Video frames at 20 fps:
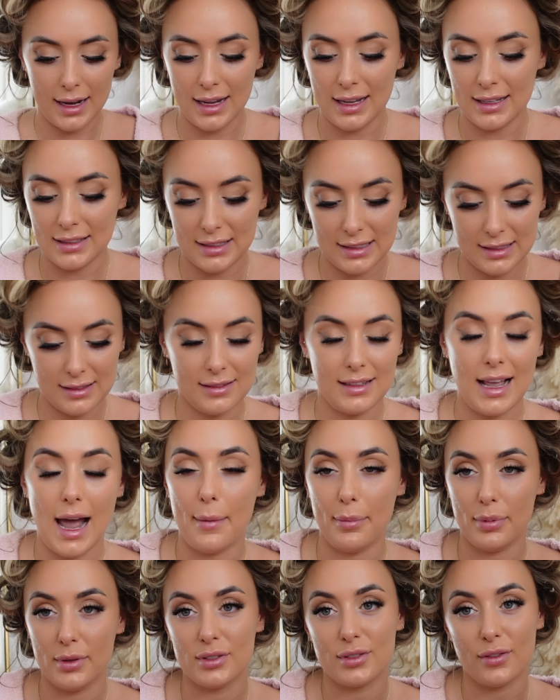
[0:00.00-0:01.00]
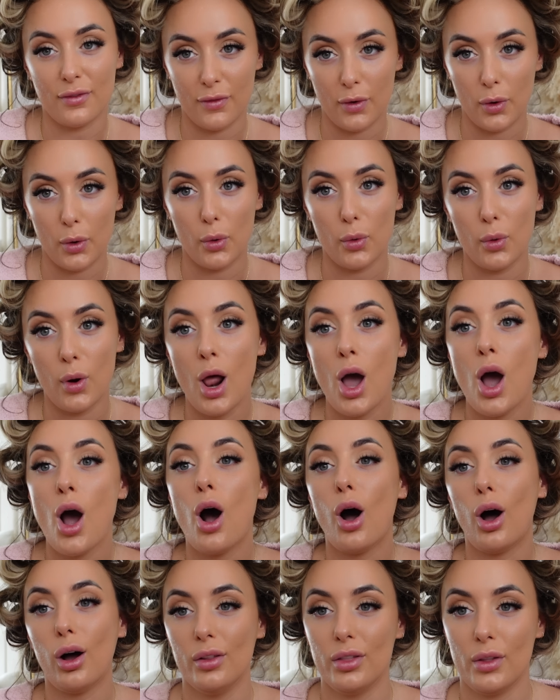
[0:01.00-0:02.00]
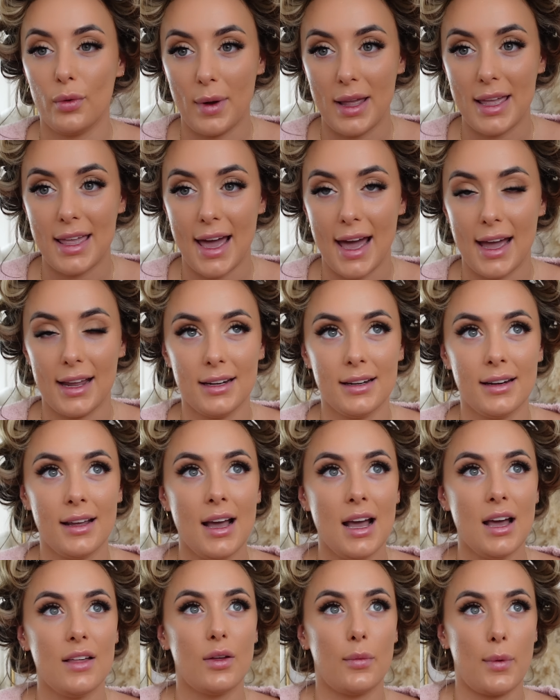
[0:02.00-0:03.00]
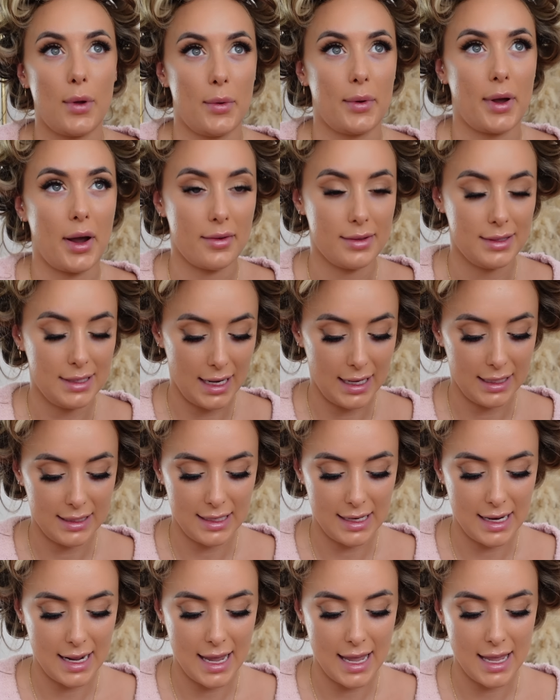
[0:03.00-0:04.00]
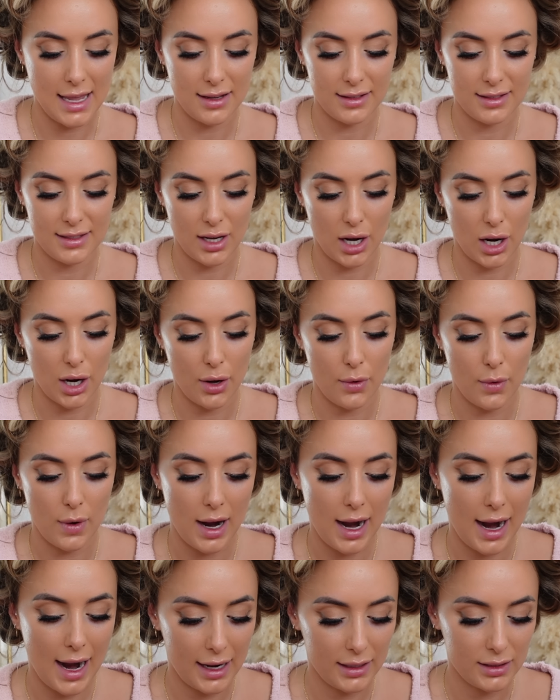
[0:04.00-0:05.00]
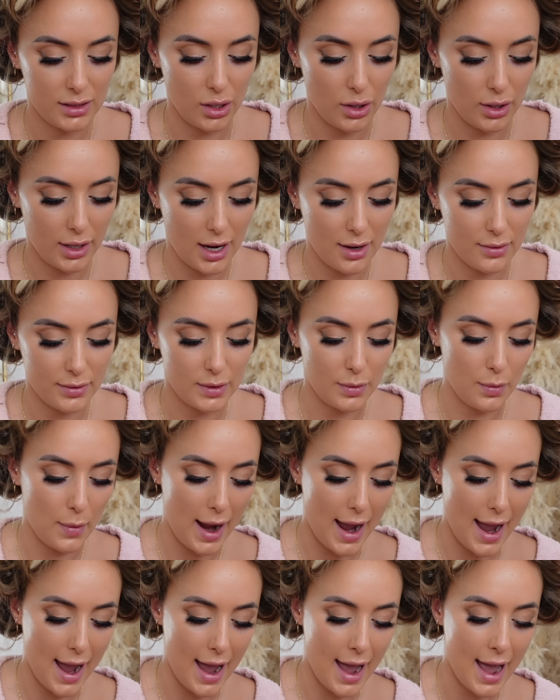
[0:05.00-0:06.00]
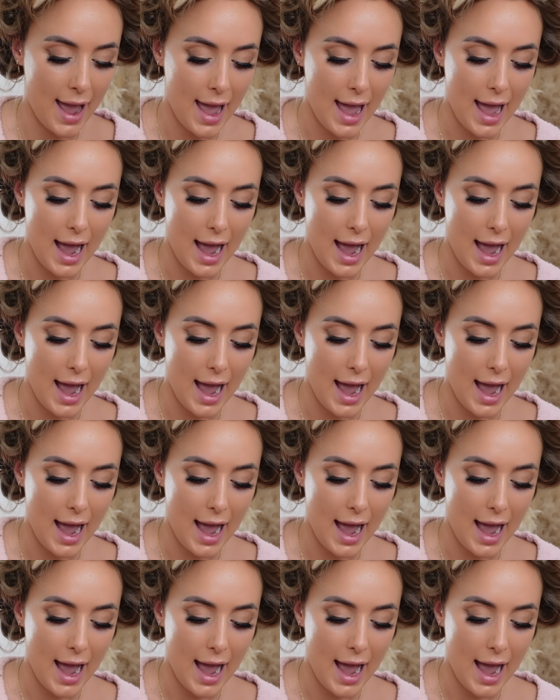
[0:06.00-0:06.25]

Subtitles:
it's happened to fall on the weekend that we were going to Italy, so I had to look elsewhere.